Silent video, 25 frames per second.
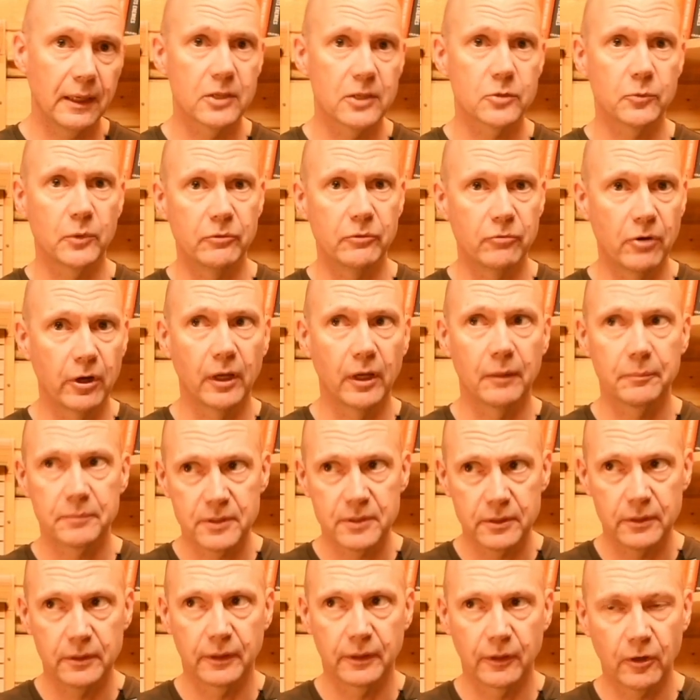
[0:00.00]
as we run up
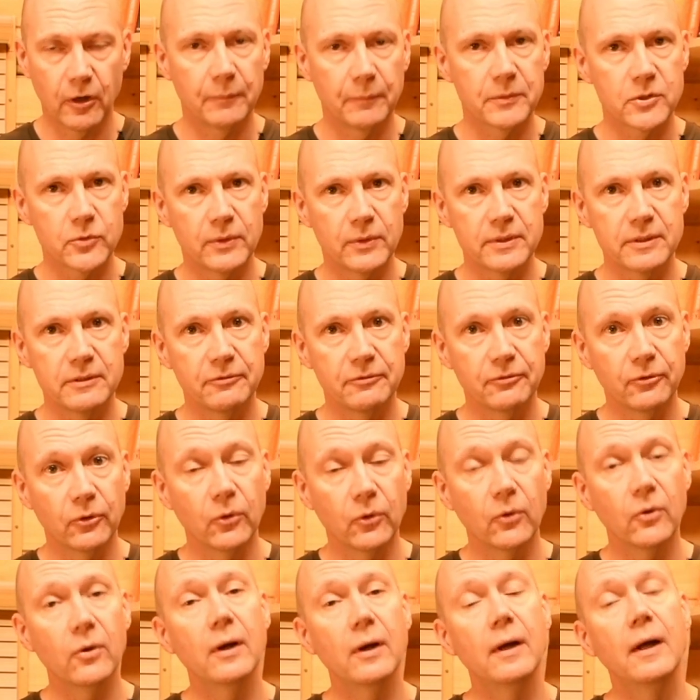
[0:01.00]
to
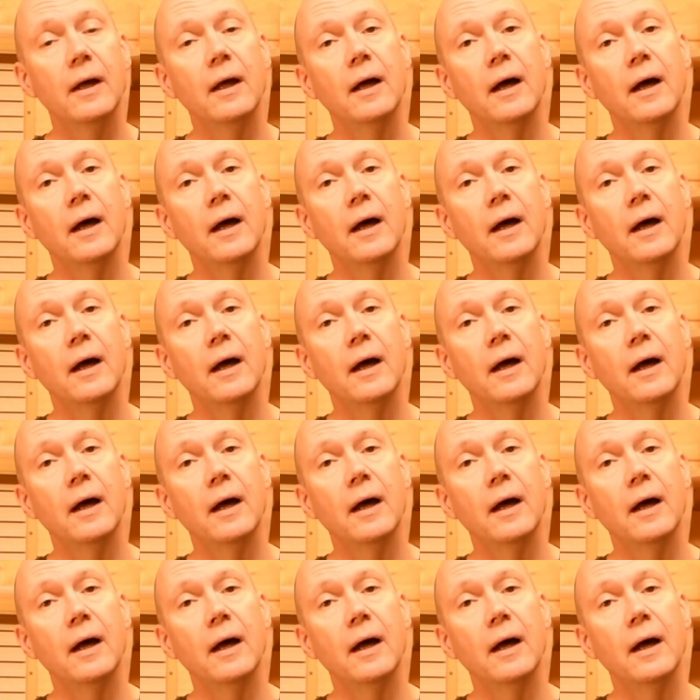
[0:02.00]
COP24